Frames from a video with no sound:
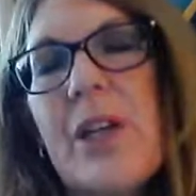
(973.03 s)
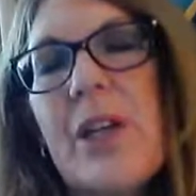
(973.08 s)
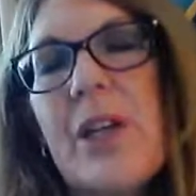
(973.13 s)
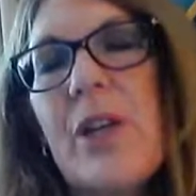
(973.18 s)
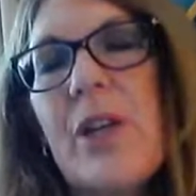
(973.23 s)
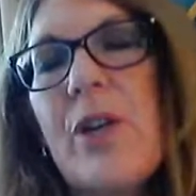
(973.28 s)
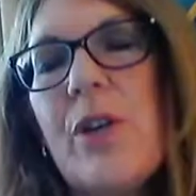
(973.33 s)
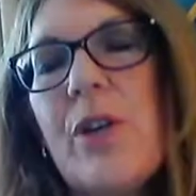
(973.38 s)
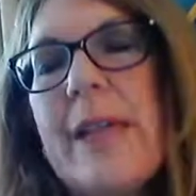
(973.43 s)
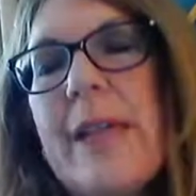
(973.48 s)

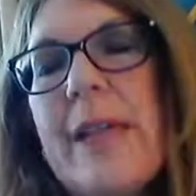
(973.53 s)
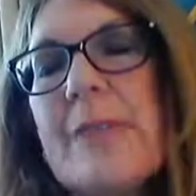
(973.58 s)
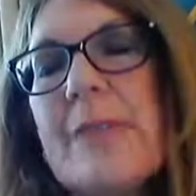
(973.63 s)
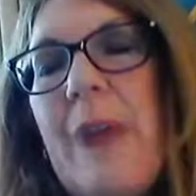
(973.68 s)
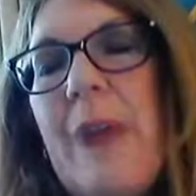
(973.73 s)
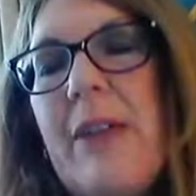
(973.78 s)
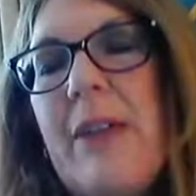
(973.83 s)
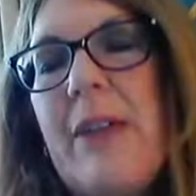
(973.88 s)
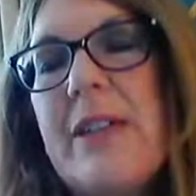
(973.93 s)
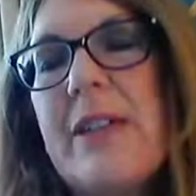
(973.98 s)
Who gets
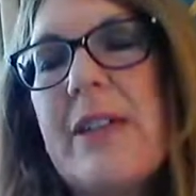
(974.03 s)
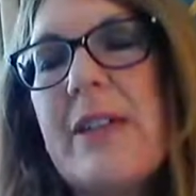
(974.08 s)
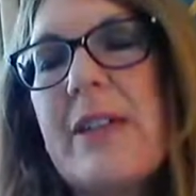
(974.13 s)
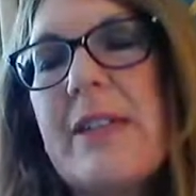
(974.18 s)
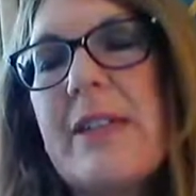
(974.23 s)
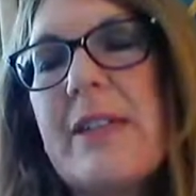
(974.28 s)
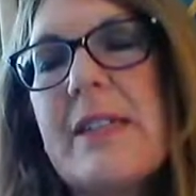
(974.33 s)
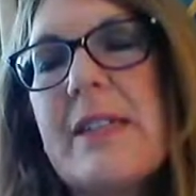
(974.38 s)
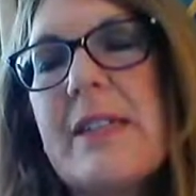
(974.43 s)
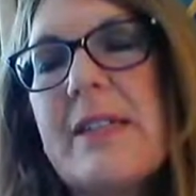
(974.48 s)
married
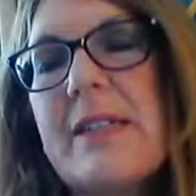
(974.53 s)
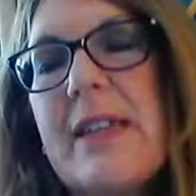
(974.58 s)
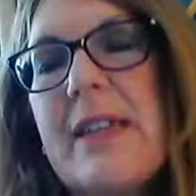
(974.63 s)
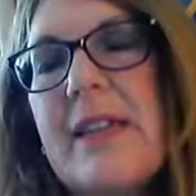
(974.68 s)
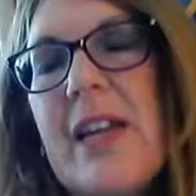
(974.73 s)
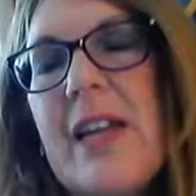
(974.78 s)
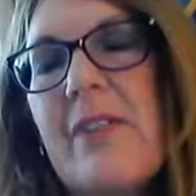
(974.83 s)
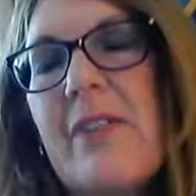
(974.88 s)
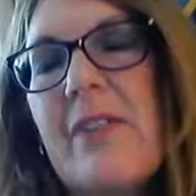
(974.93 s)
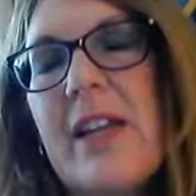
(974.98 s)
on a Sunday
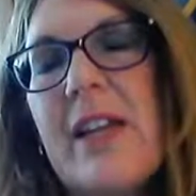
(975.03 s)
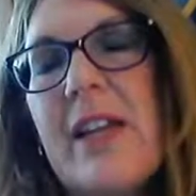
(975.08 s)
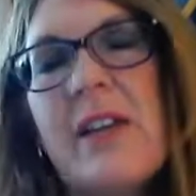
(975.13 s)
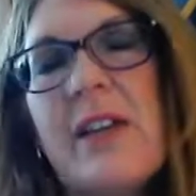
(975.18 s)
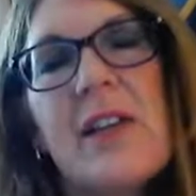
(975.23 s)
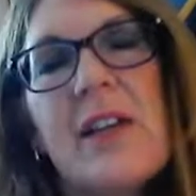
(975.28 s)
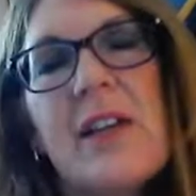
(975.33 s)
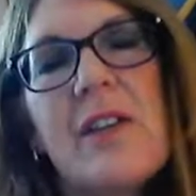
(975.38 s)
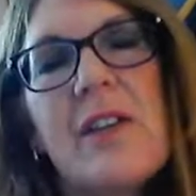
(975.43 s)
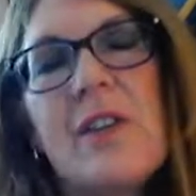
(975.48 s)

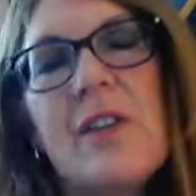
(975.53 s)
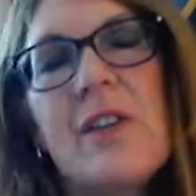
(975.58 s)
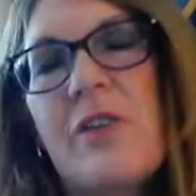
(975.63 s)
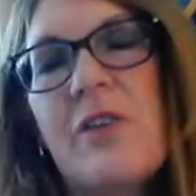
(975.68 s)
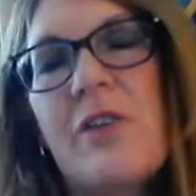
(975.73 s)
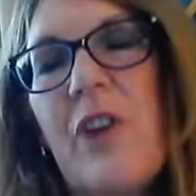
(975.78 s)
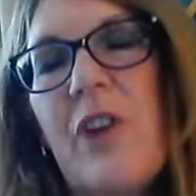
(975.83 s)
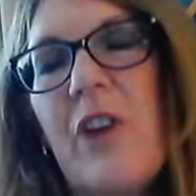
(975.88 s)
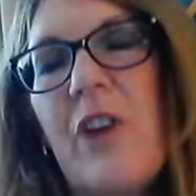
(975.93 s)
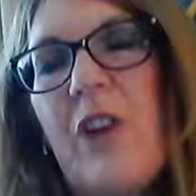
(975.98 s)
evening, so
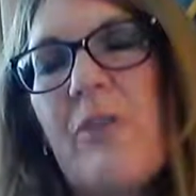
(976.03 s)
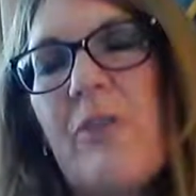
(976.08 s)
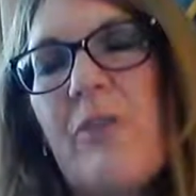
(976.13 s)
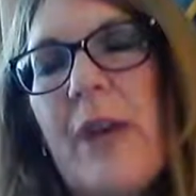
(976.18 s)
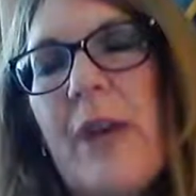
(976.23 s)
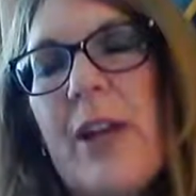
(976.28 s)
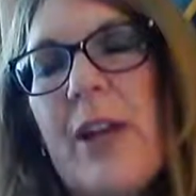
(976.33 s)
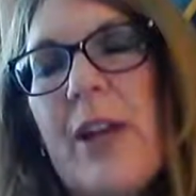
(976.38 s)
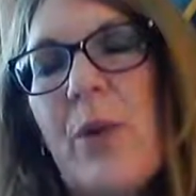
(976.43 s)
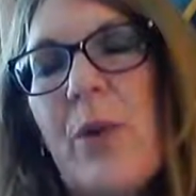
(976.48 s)
far
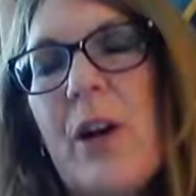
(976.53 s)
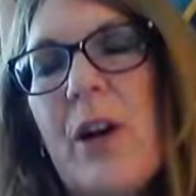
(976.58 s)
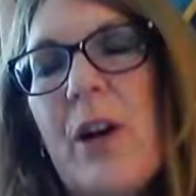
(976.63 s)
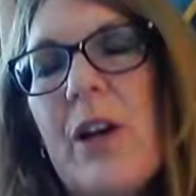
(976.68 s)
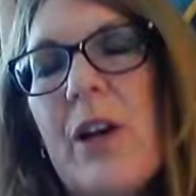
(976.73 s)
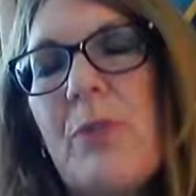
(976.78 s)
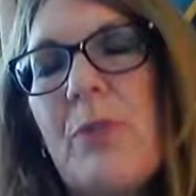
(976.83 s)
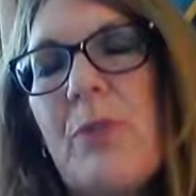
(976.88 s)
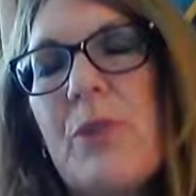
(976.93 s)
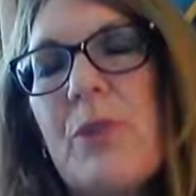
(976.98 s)
from
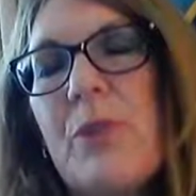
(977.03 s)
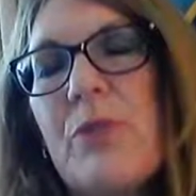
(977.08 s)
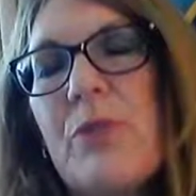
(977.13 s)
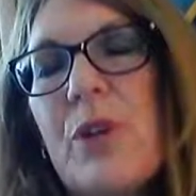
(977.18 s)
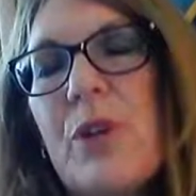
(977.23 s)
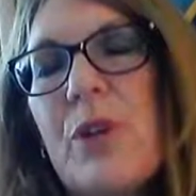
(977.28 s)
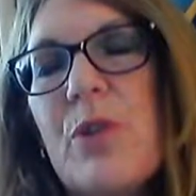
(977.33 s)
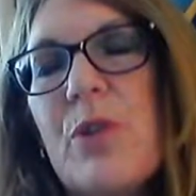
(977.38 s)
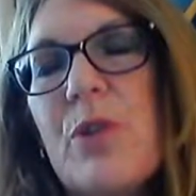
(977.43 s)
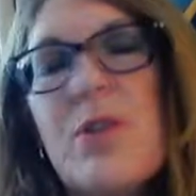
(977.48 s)
anywhere but the
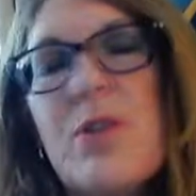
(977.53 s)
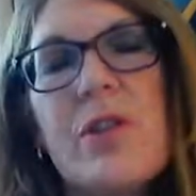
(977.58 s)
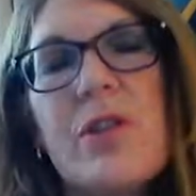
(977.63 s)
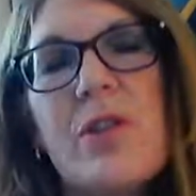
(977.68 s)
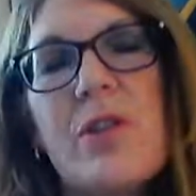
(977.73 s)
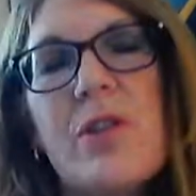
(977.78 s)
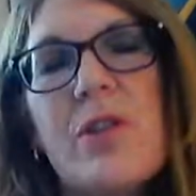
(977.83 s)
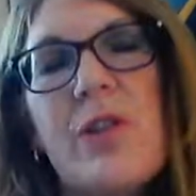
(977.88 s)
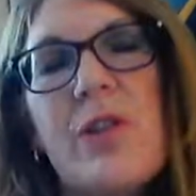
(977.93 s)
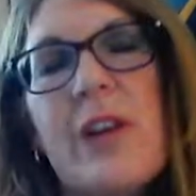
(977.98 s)
road
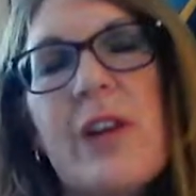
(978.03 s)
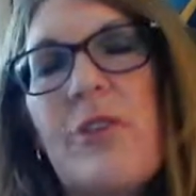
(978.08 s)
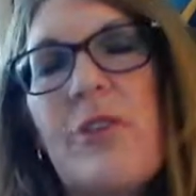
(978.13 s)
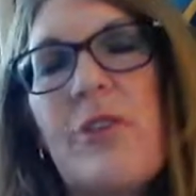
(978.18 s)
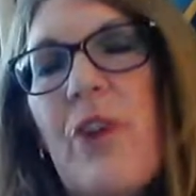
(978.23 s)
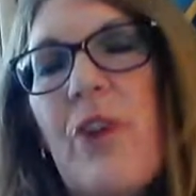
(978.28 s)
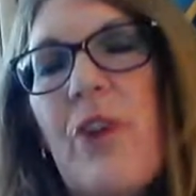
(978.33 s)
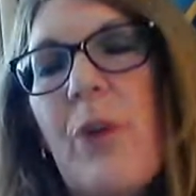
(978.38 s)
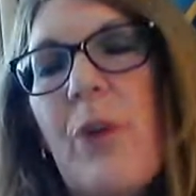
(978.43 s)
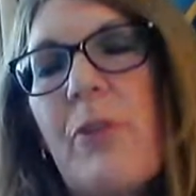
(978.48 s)
to and
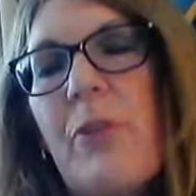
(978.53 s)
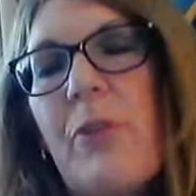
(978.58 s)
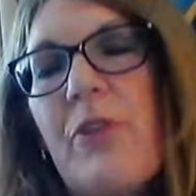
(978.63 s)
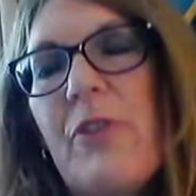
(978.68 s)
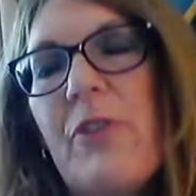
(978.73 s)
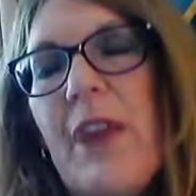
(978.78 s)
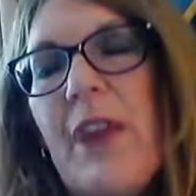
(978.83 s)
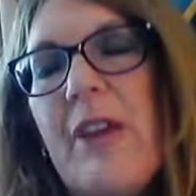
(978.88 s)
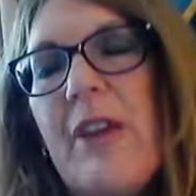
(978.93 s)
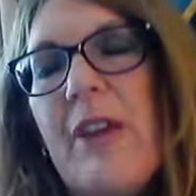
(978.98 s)
from the
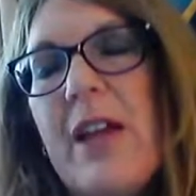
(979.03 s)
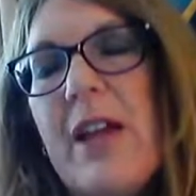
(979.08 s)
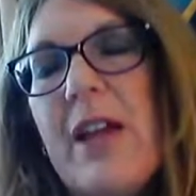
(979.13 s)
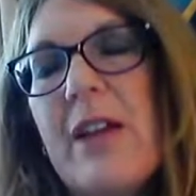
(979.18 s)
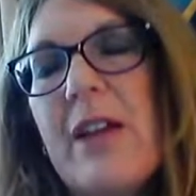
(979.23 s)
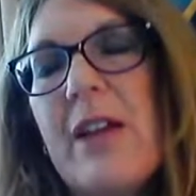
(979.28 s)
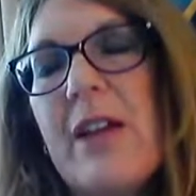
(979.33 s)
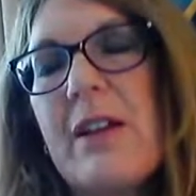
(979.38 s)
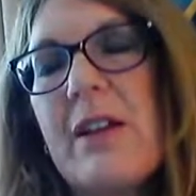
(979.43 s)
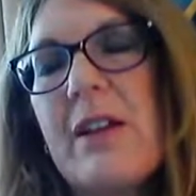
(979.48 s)

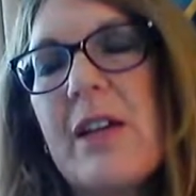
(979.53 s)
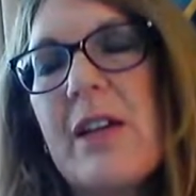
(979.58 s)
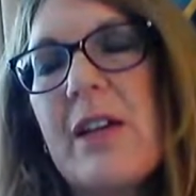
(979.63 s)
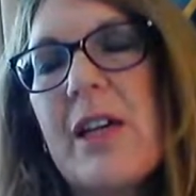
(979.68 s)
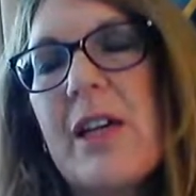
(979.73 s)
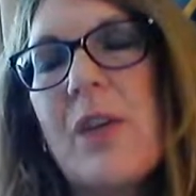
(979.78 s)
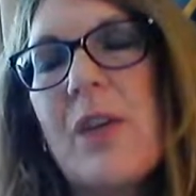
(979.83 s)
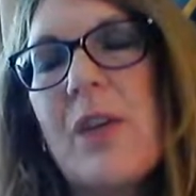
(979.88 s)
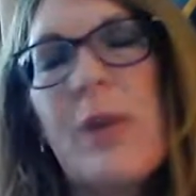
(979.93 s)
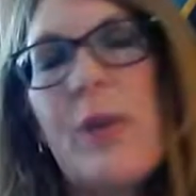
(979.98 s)
ferry?
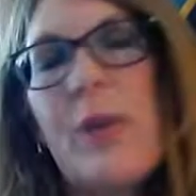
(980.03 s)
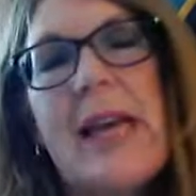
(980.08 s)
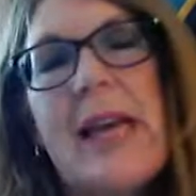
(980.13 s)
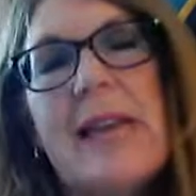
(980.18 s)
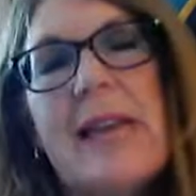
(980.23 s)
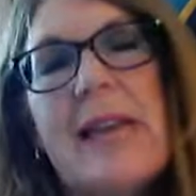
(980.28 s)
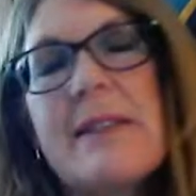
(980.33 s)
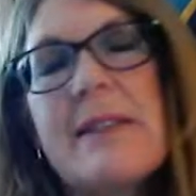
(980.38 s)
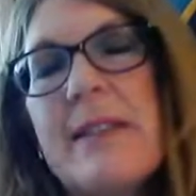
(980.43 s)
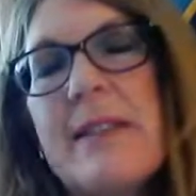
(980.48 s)
We
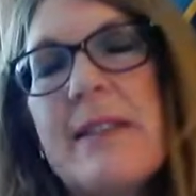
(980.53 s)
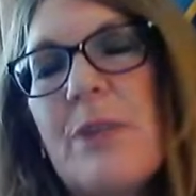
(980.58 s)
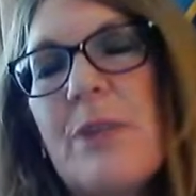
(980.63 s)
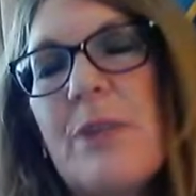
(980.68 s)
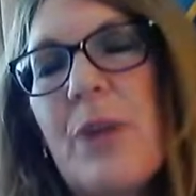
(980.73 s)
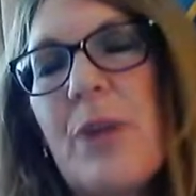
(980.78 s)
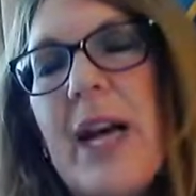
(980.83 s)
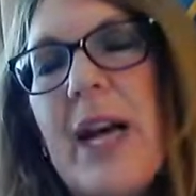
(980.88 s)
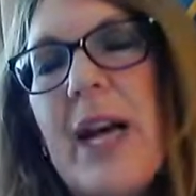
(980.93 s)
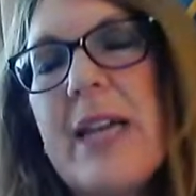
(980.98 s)
can see the
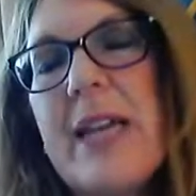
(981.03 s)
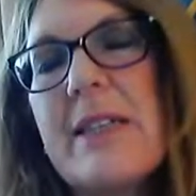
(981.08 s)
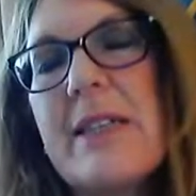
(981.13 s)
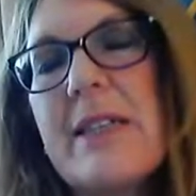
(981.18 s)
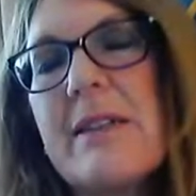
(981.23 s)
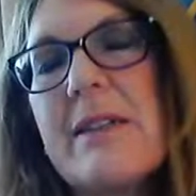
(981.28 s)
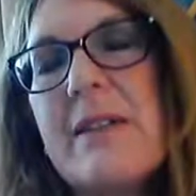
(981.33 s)
bride.